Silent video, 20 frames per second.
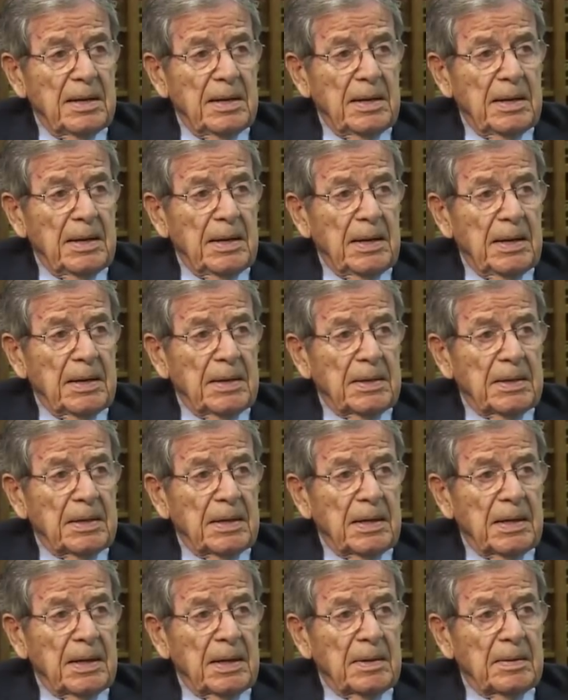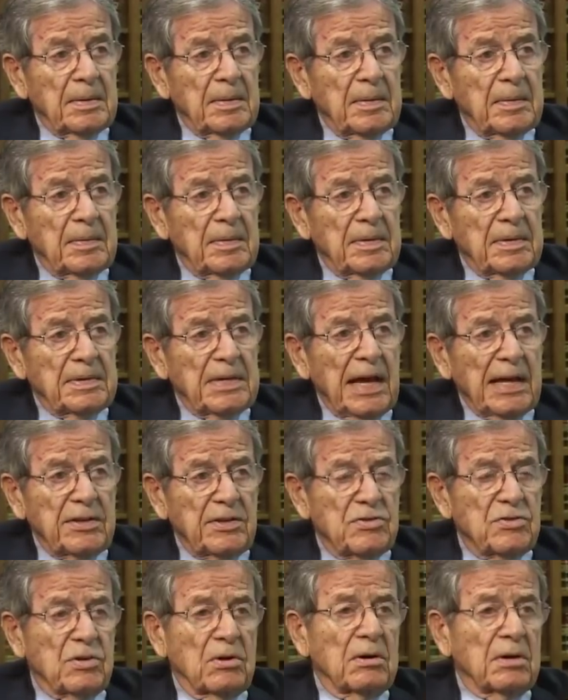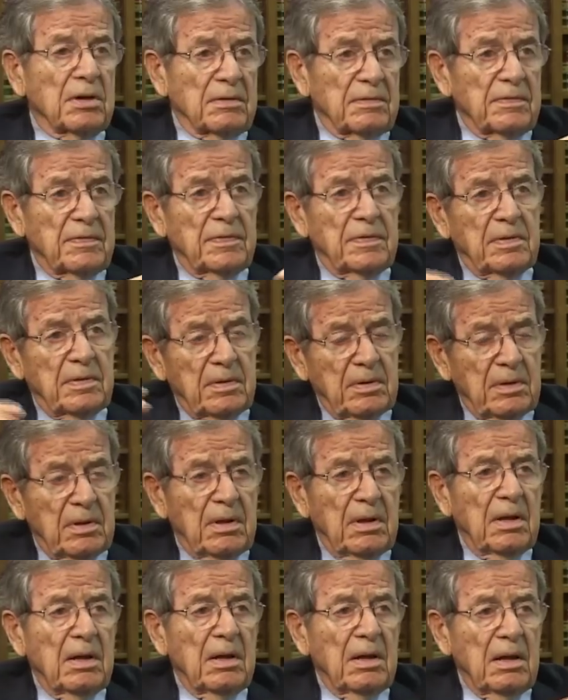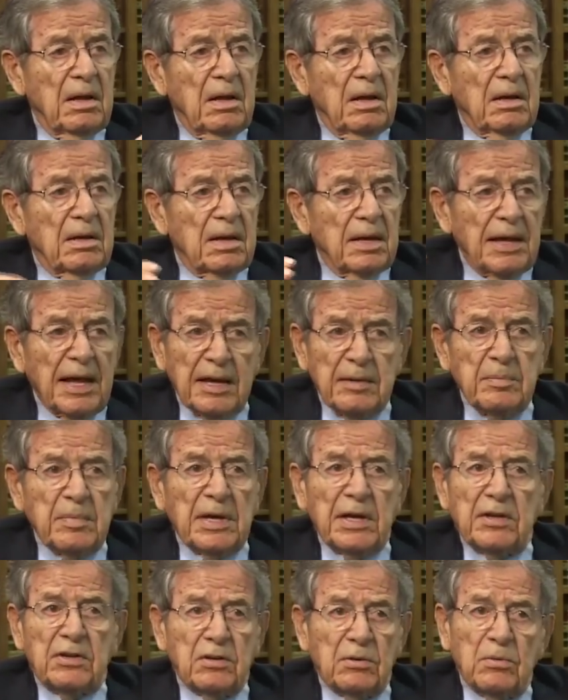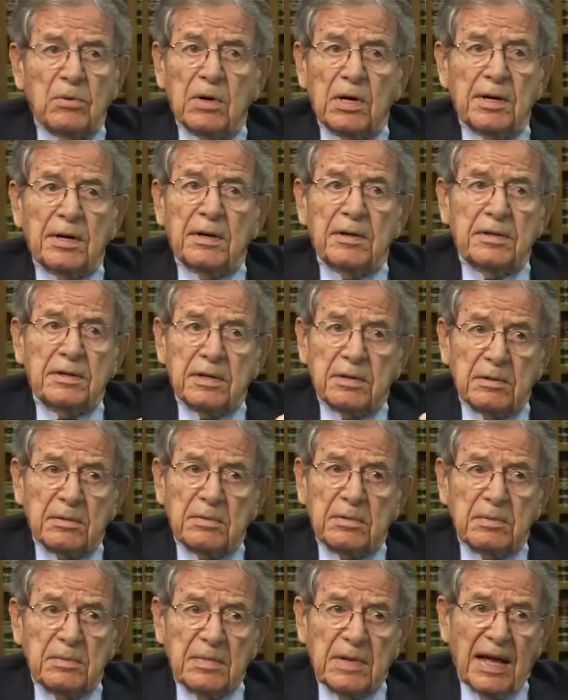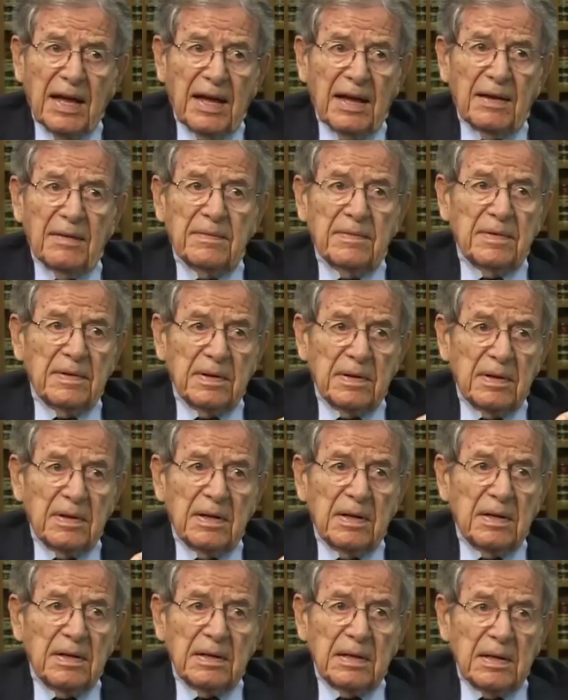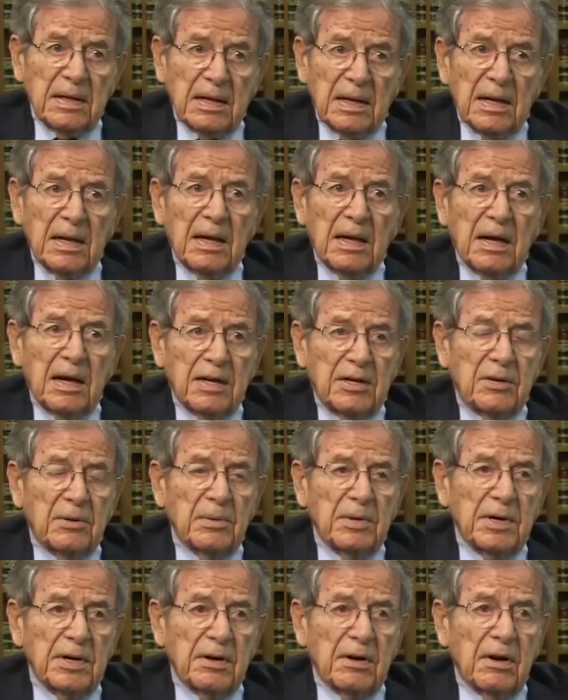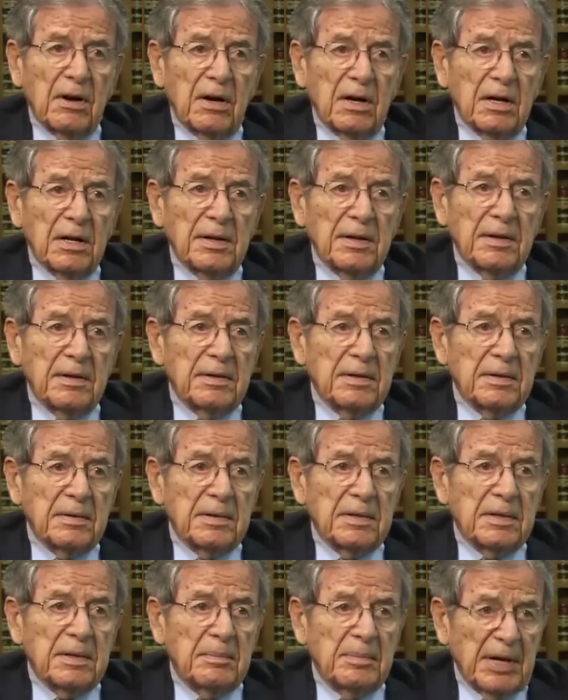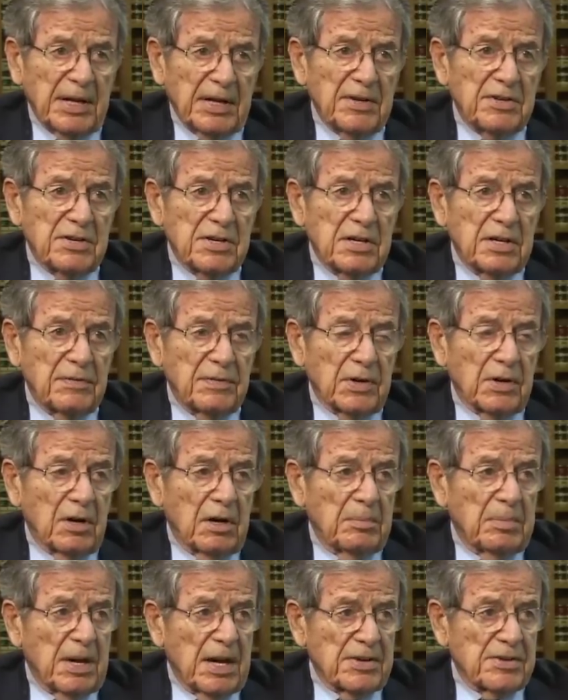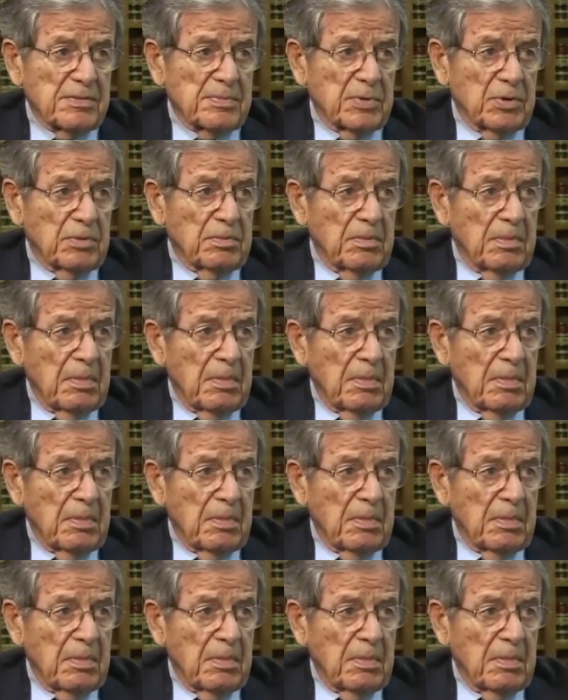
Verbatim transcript: And uh, that sort of led me to want to have a career on the bench, if at all possible.